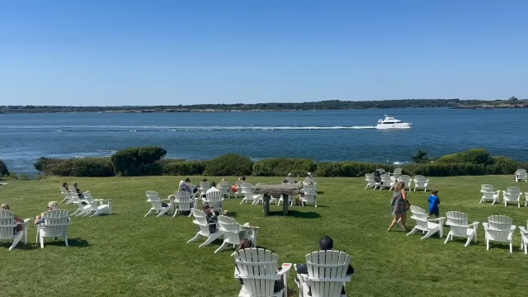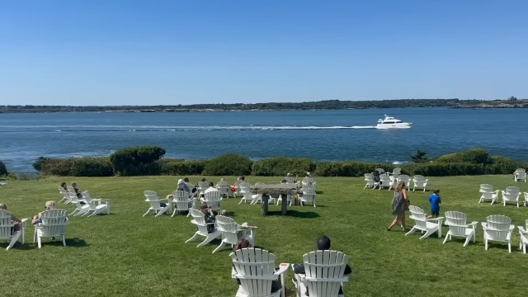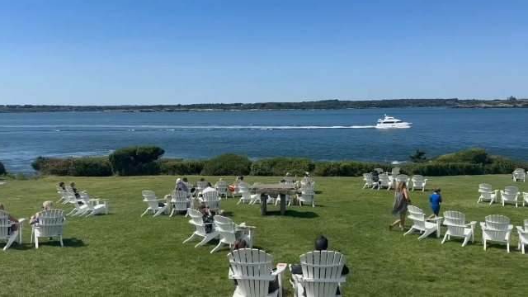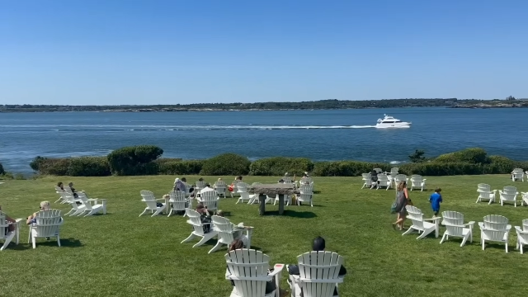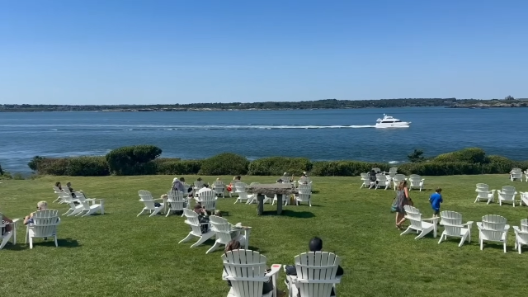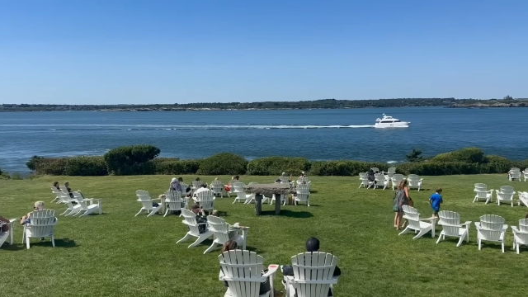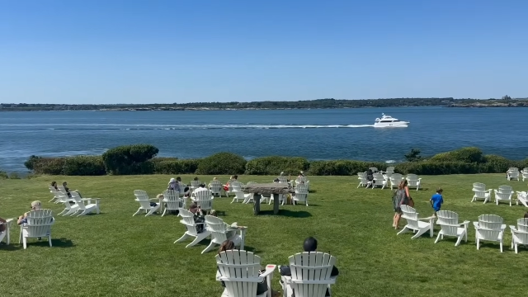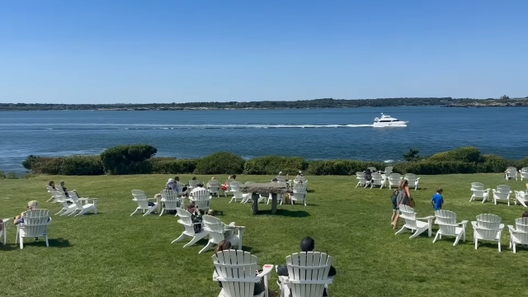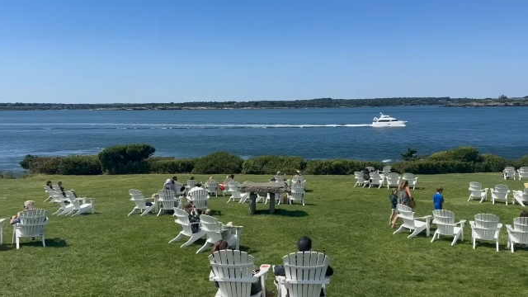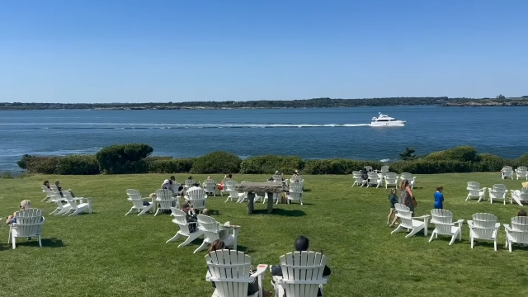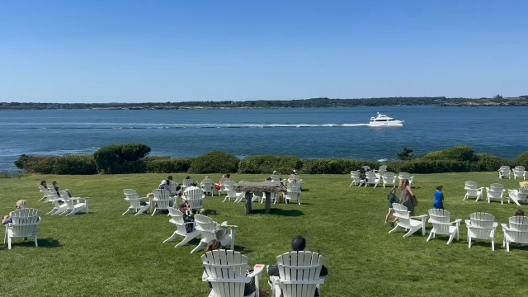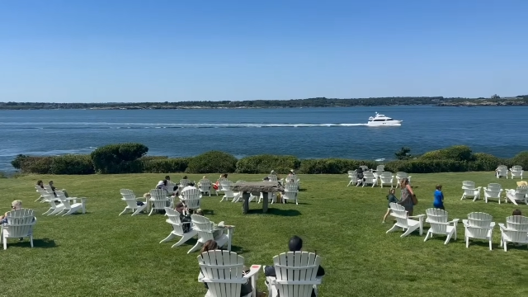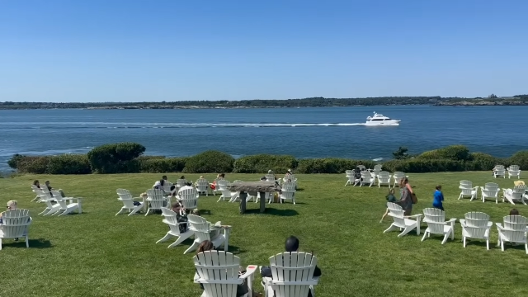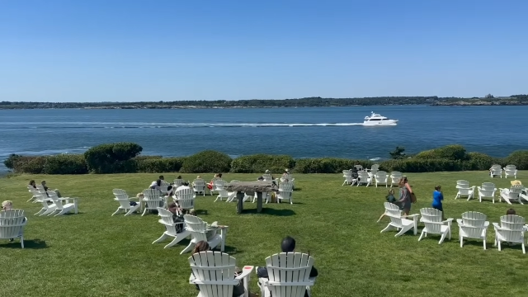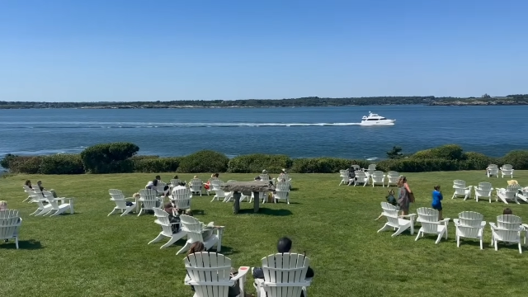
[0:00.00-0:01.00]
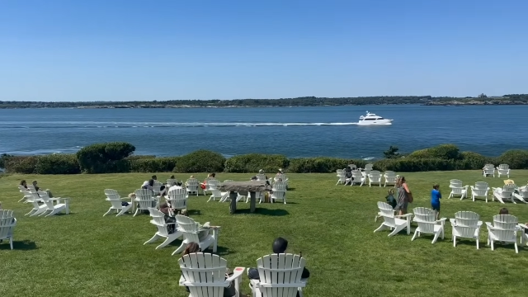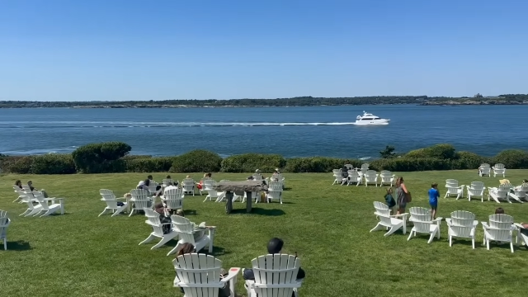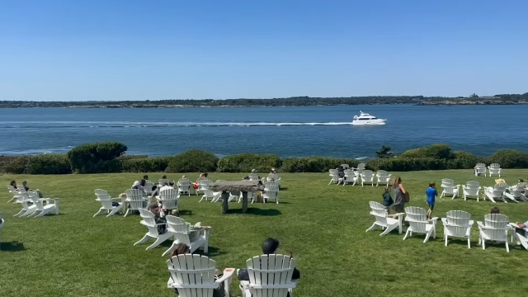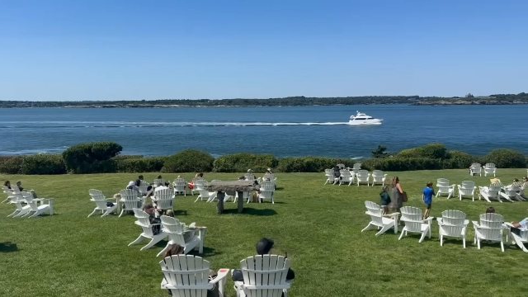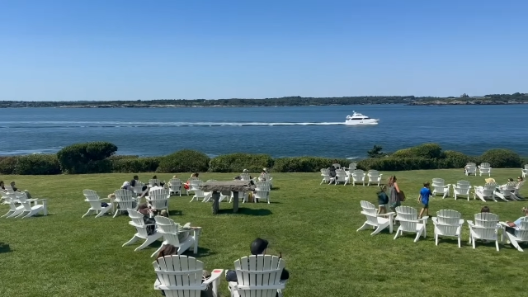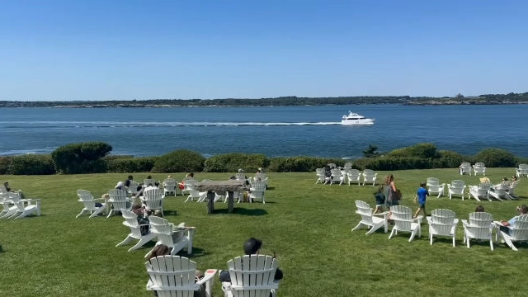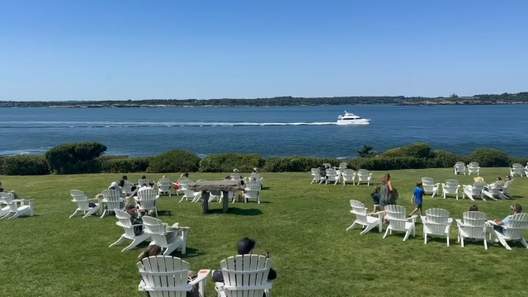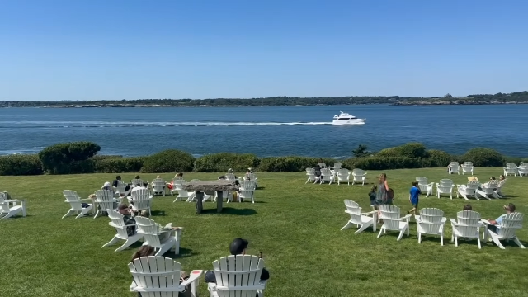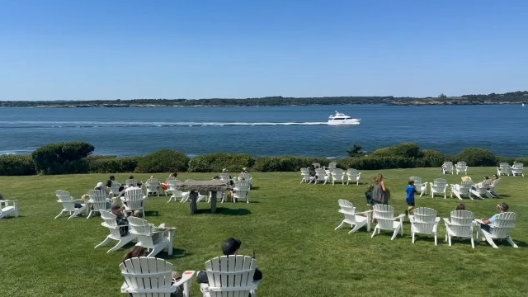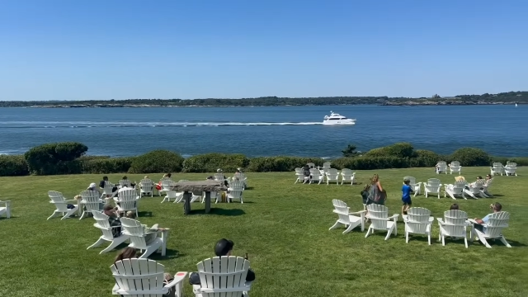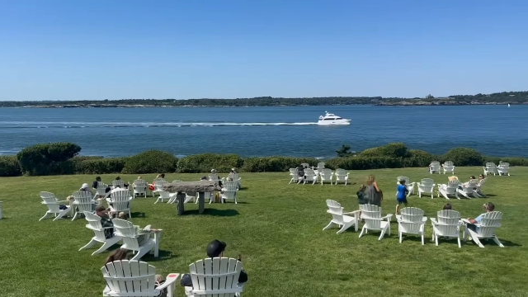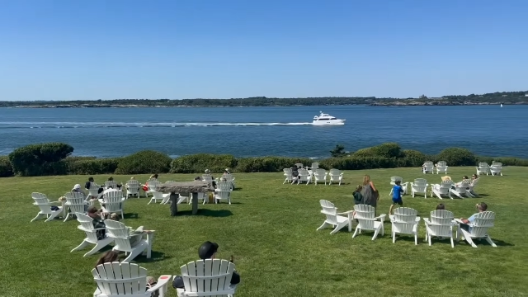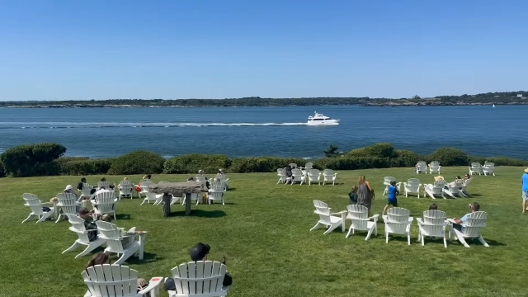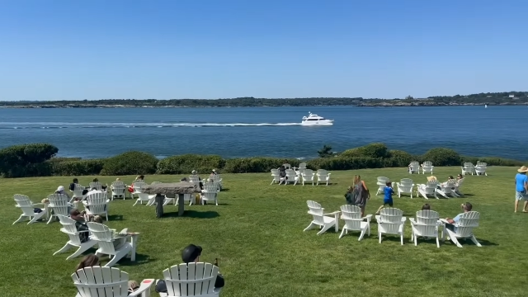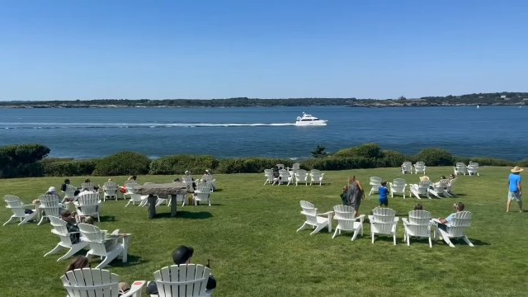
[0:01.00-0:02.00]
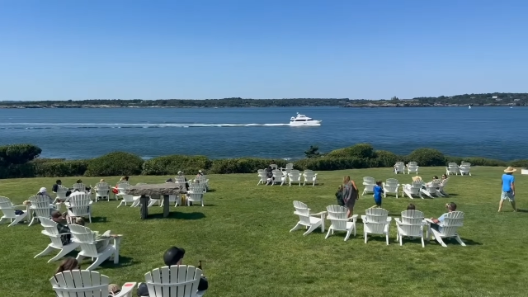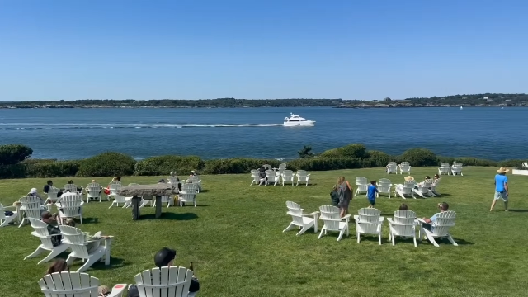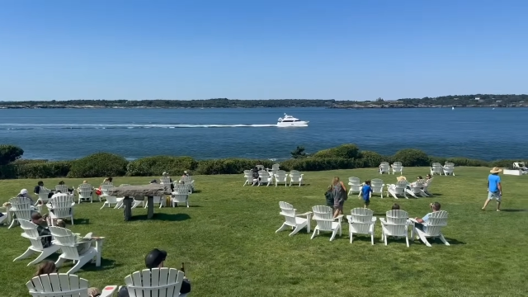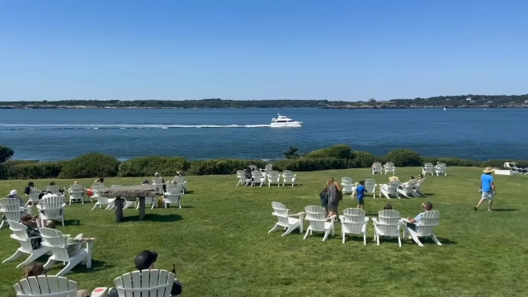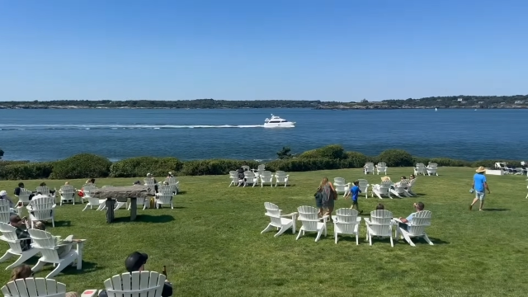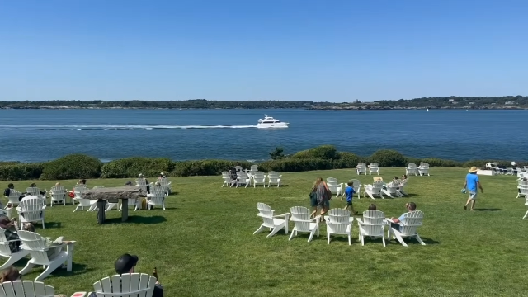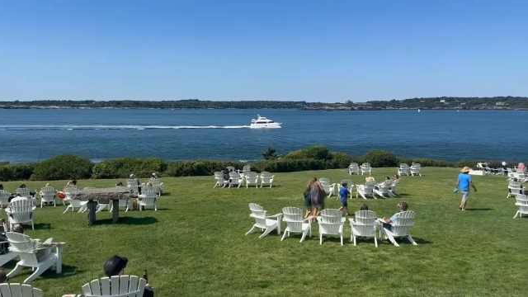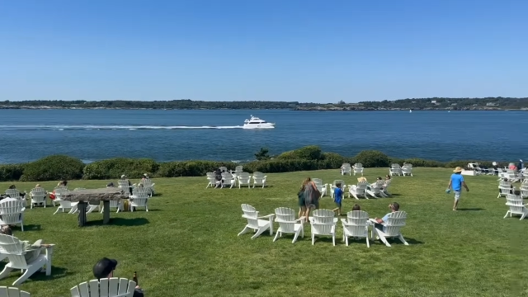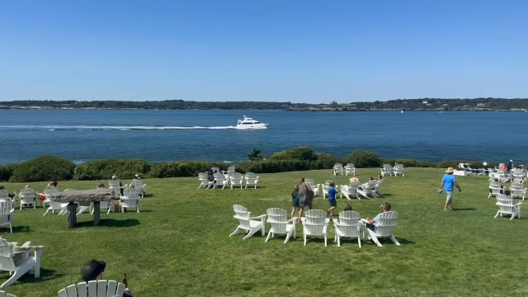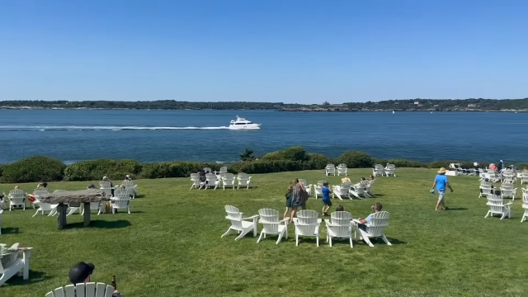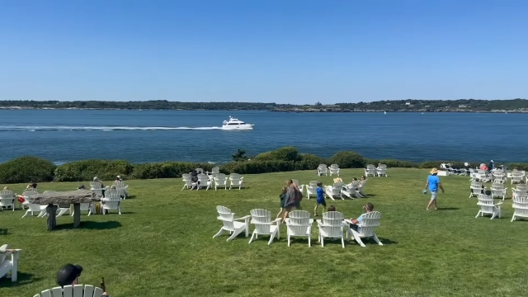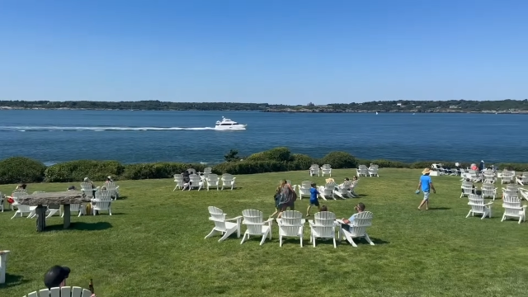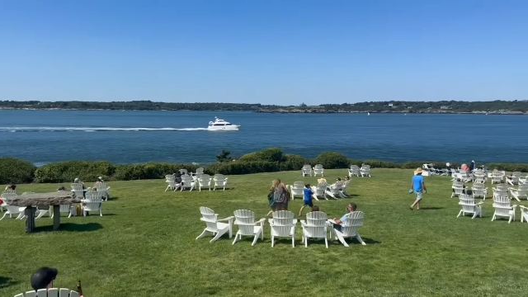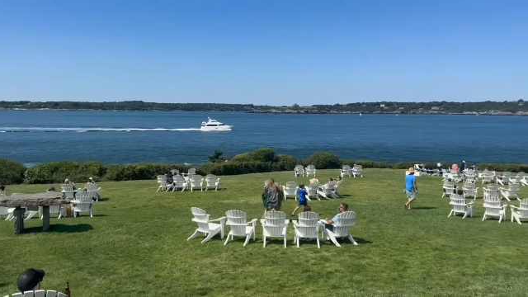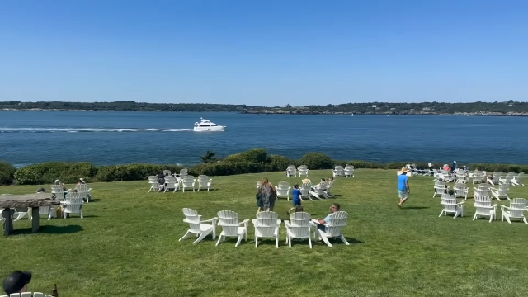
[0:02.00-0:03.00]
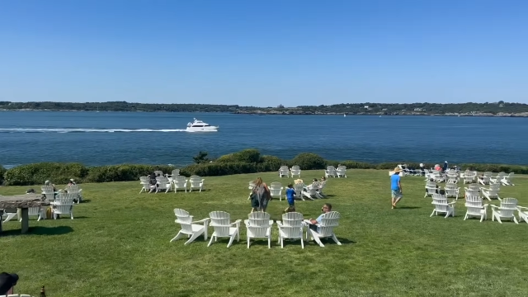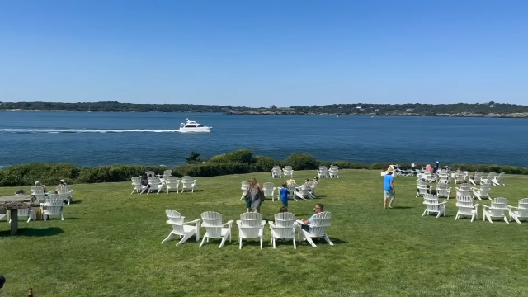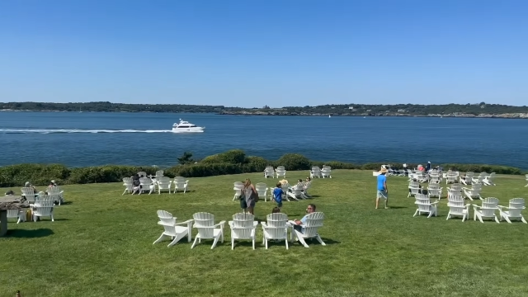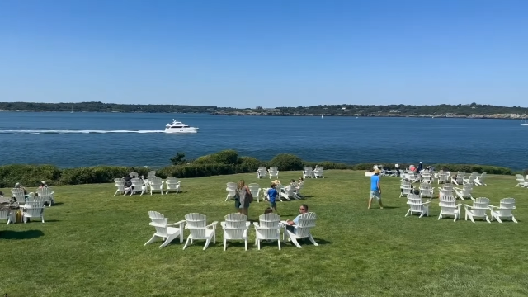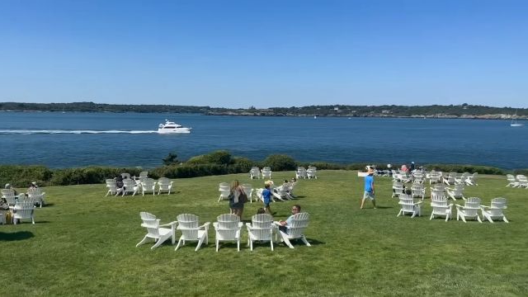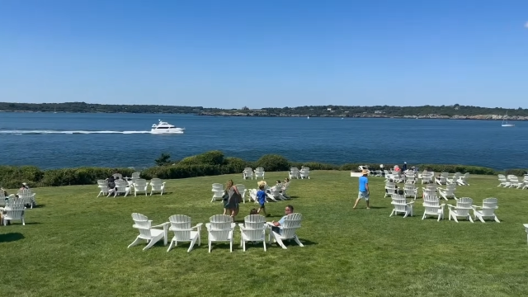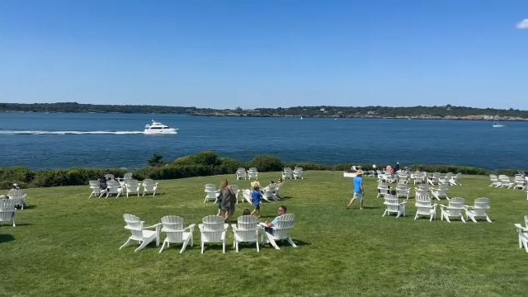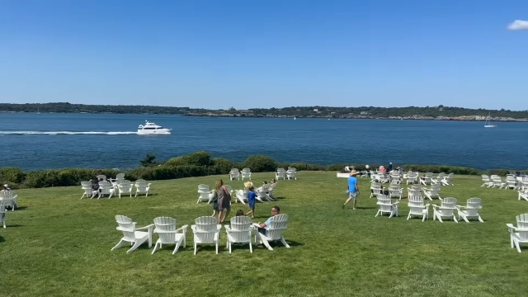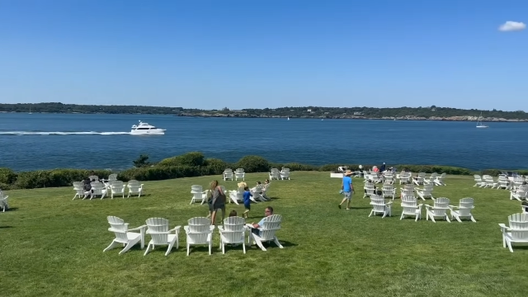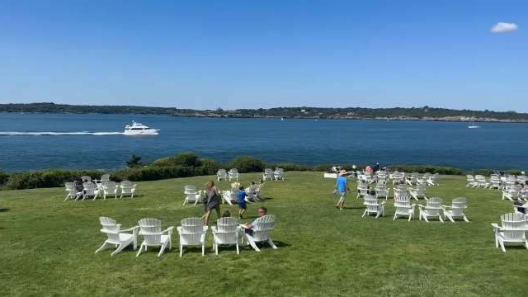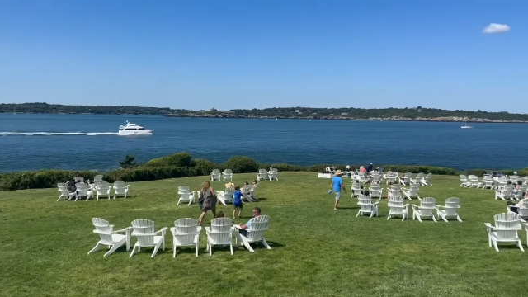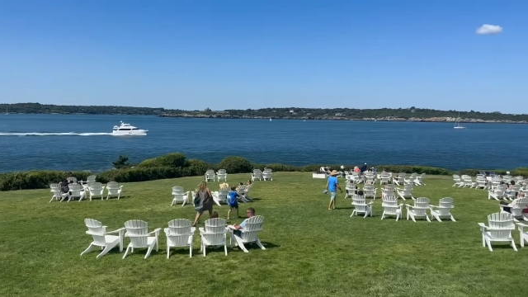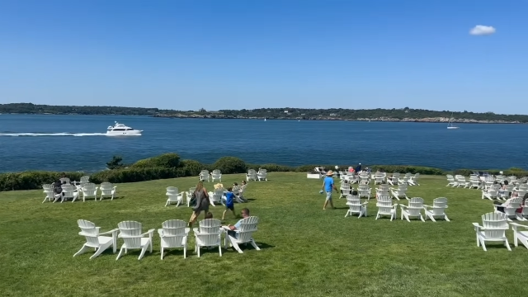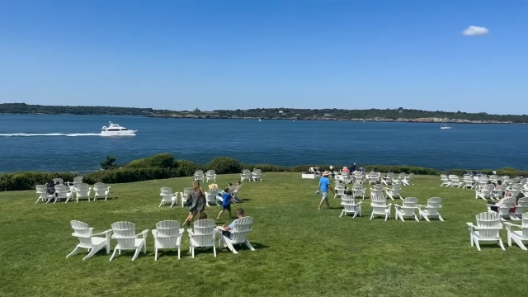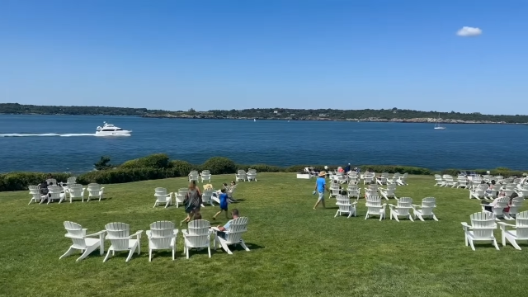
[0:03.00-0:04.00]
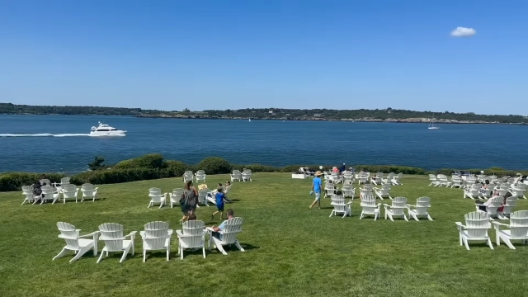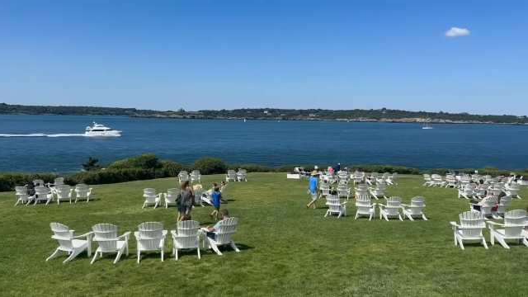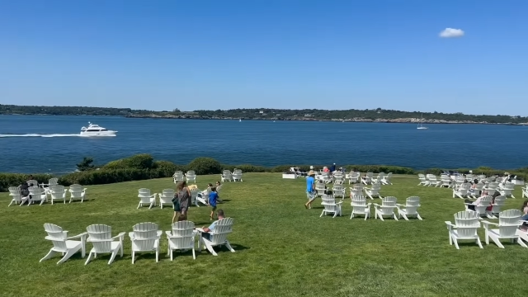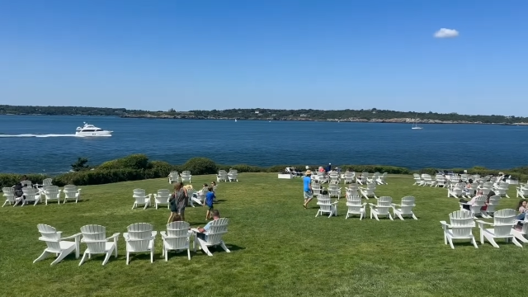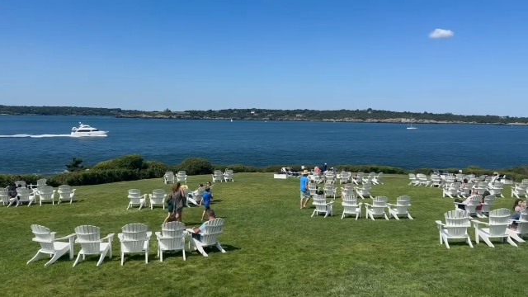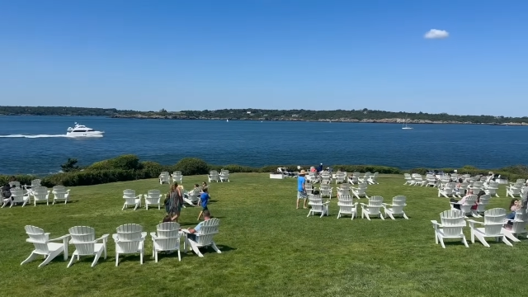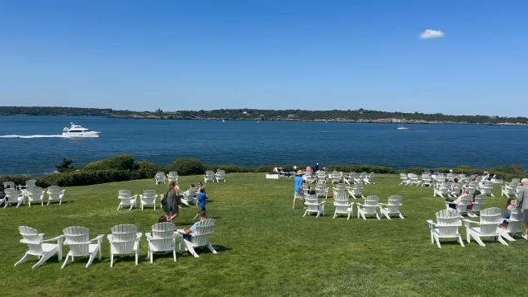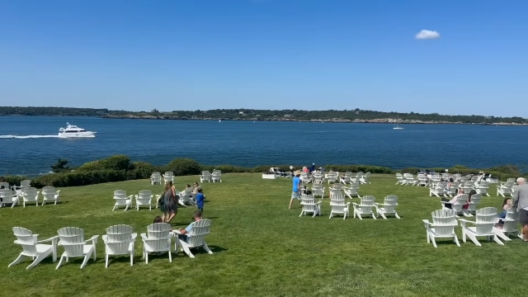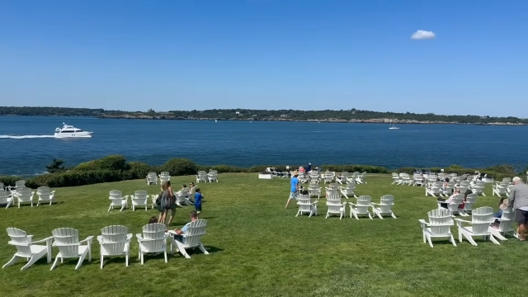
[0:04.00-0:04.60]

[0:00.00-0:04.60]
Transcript: [unreadable: no face in view]